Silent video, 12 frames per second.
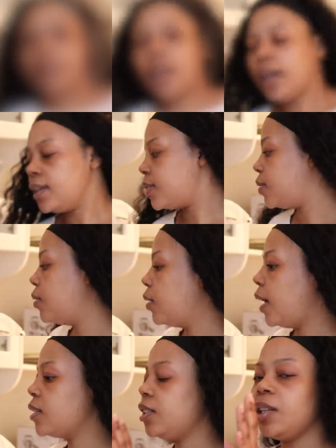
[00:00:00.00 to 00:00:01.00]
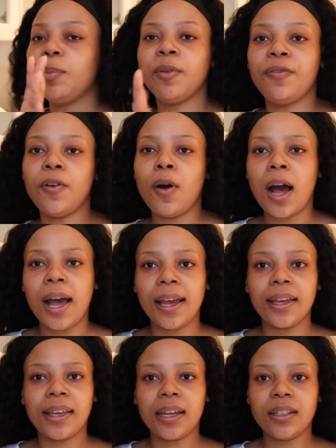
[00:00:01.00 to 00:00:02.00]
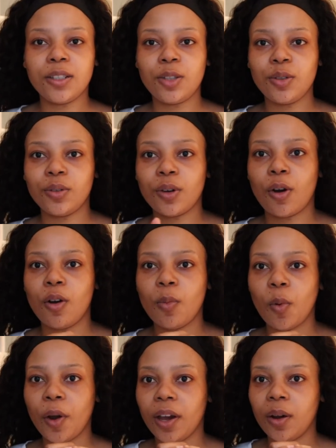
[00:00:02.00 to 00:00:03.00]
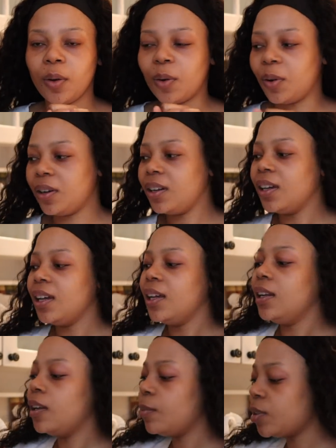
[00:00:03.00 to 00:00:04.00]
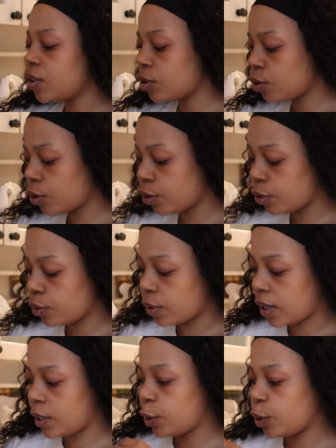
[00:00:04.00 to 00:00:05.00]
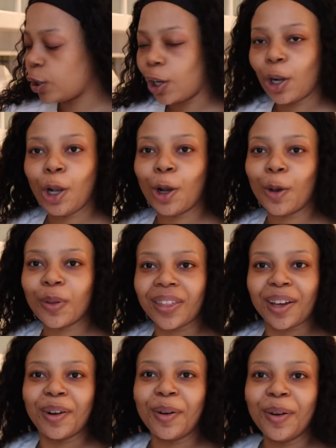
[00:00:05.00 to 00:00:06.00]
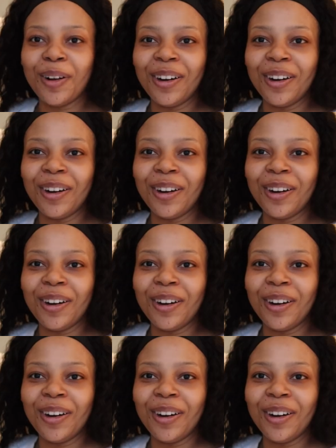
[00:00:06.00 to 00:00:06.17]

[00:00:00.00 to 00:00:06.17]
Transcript: Guys, actually before I get into the homeware haul, let me just show you a little clothing haul.